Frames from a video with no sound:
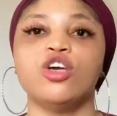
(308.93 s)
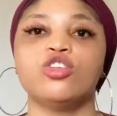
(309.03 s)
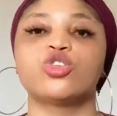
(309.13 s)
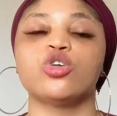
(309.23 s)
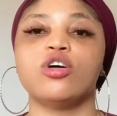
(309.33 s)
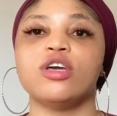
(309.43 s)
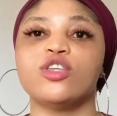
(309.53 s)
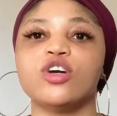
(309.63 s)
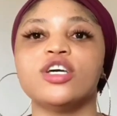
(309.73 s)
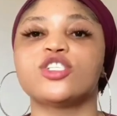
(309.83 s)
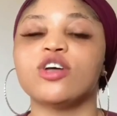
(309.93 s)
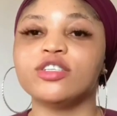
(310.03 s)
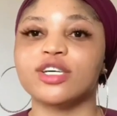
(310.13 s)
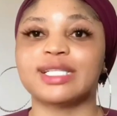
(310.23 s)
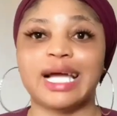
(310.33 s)
So, you know, it's
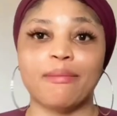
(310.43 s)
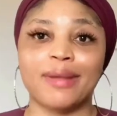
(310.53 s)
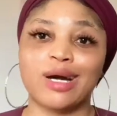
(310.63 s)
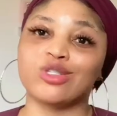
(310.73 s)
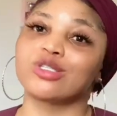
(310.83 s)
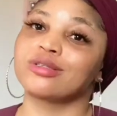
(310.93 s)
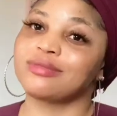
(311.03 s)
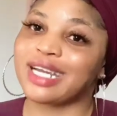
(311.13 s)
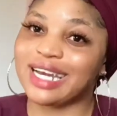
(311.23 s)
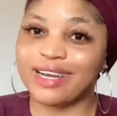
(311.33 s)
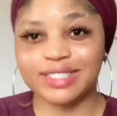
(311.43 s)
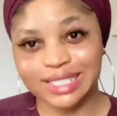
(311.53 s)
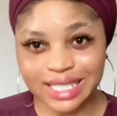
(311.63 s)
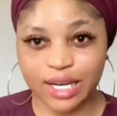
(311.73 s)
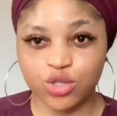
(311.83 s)
not just about clearing
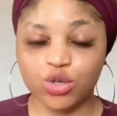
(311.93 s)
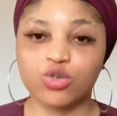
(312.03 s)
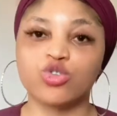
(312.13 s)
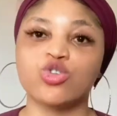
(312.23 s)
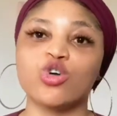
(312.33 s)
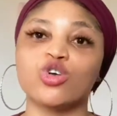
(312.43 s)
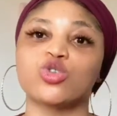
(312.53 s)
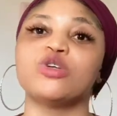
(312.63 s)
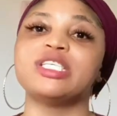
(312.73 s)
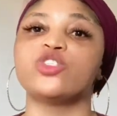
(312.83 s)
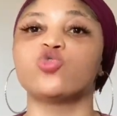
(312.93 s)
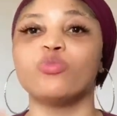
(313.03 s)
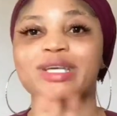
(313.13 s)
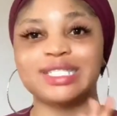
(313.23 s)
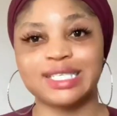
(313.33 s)
dark knuckles. You also need to
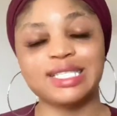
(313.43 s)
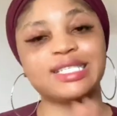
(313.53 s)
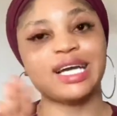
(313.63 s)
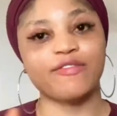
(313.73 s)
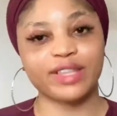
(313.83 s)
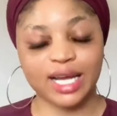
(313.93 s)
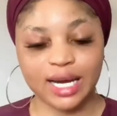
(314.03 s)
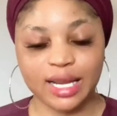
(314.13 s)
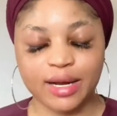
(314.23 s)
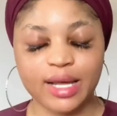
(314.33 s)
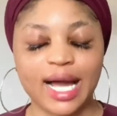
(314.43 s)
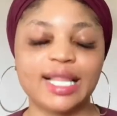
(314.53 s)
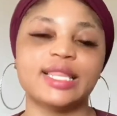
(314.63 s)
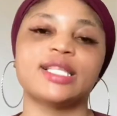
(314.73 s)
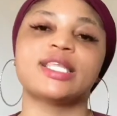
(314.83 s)
maintain it after clearing.
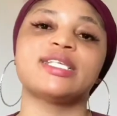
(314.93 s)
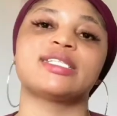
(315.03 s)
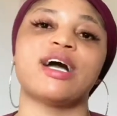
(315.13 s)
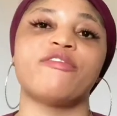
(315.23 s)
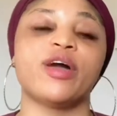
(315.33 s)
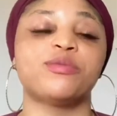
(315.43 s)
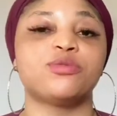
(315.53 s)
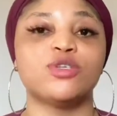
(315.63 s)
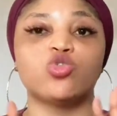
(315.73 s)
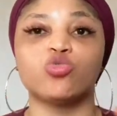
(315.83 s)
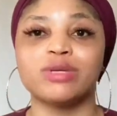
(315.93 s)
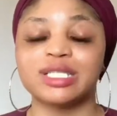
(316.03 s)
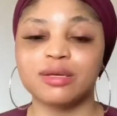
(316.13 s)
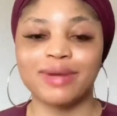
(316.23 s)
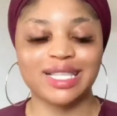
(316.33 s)
And the things that have helped me to
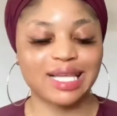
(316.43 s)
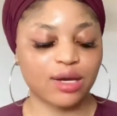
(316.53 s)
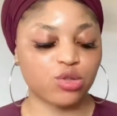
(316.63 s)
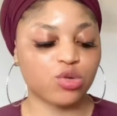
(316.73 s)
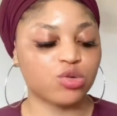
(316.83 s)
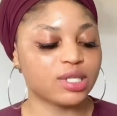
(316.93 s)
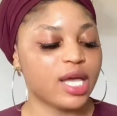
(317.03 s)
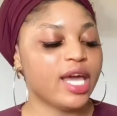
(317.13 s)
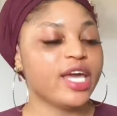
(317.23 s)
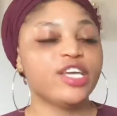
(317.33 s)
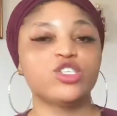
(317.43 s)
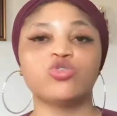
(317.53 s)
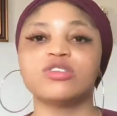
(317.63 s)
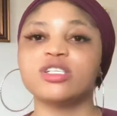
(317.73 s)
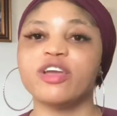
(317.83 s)
maintain my dark knuckles is
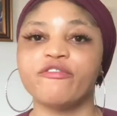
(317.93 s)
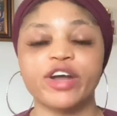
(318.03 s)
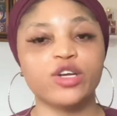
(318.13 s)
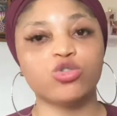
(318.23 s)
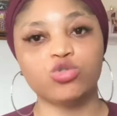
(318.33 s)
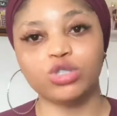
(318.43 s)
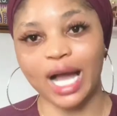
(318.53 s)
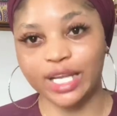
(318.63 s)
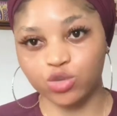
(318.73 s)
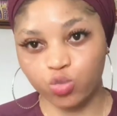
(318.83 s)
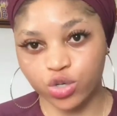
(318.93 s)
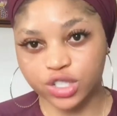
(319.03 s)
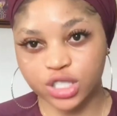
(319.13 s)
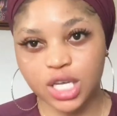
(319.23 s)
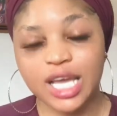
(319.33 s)
using a very good hand wash.
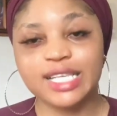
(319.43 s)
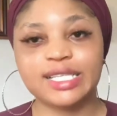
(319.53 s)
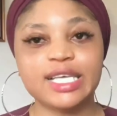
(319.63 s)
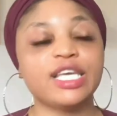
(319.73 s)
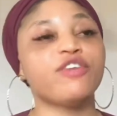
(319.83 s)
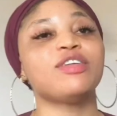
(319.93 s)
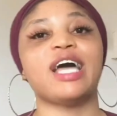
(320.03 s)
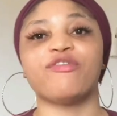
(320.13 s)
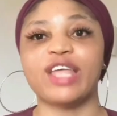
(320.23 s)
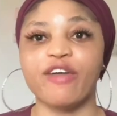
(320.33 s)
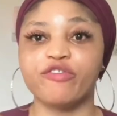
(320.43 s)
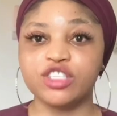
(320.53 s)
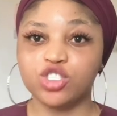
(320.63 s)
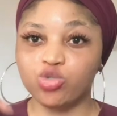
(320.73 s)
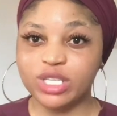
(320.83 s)
See, even after I
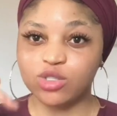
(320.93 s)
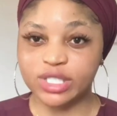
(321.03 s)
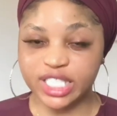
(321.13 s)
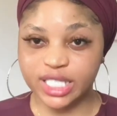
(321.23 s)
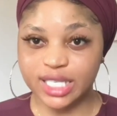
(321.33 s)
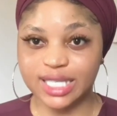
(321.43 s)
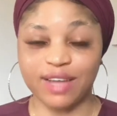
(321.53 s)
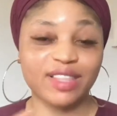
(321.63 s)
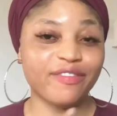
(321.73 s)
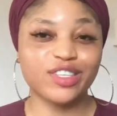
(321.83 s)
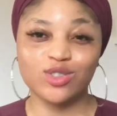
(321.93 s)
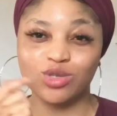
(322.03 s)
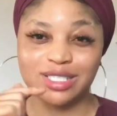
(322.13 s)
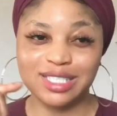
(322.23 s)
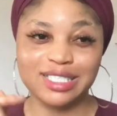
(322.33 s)
finish doing the dishes,
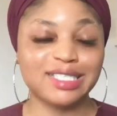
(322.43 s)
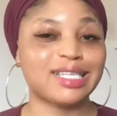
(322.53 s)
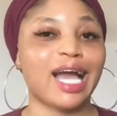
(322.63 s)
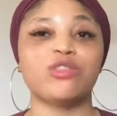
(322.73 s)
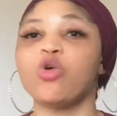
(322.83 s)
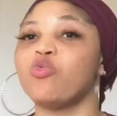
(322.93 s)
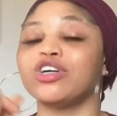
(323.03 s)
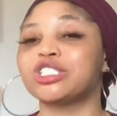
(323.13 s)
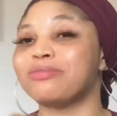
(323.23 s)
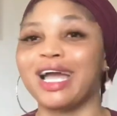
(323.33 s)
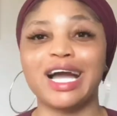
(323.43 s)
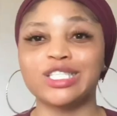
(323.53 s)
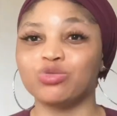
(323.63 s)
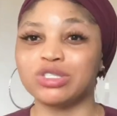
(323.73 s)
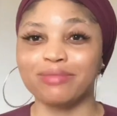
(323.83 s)
I don't wash my
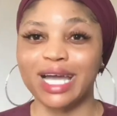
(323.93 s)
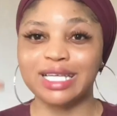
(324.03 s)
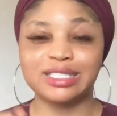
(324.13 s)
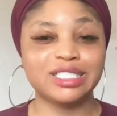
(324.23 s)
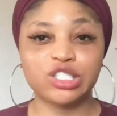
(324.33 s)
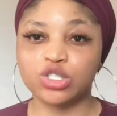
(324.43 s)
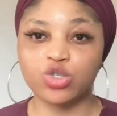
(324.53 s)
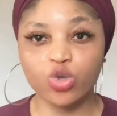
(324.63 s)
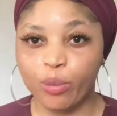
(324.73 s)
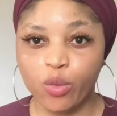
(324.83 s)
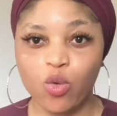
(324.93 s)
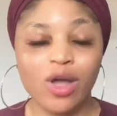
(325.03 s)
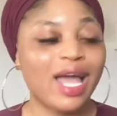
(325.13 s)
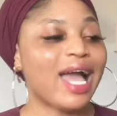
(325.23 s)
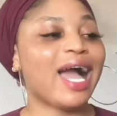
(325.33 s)
hand with my dish soap.
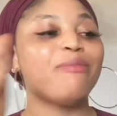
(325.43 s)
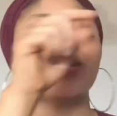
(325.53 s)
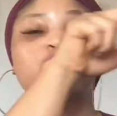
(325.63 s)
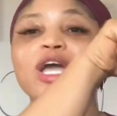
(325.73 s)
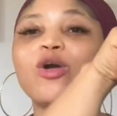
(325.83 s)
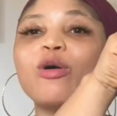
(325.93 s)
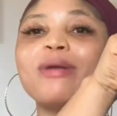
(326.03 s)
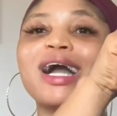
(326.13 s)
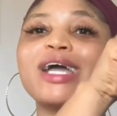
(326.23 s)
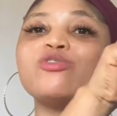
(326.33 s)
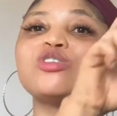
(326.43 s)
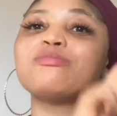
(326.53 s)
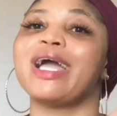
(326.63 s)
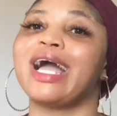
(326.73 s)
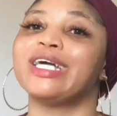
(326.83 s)
I make sure I come back and use
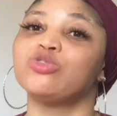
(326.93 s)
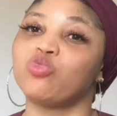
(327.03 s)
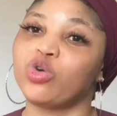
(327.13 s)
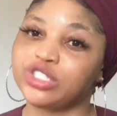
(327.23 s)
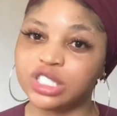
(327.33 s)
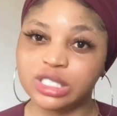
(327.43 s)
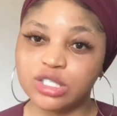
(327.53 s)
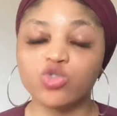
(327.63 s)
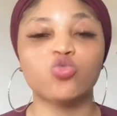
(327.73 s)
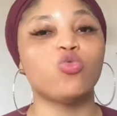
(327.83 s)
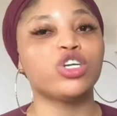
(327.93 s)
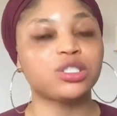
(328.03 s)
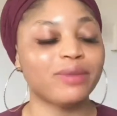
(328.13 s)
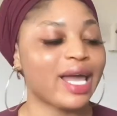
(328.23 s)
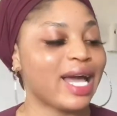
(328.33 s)
my hand wash to
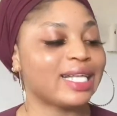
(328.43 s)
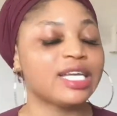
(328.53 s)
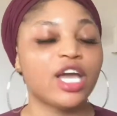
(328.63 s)
wash my hand.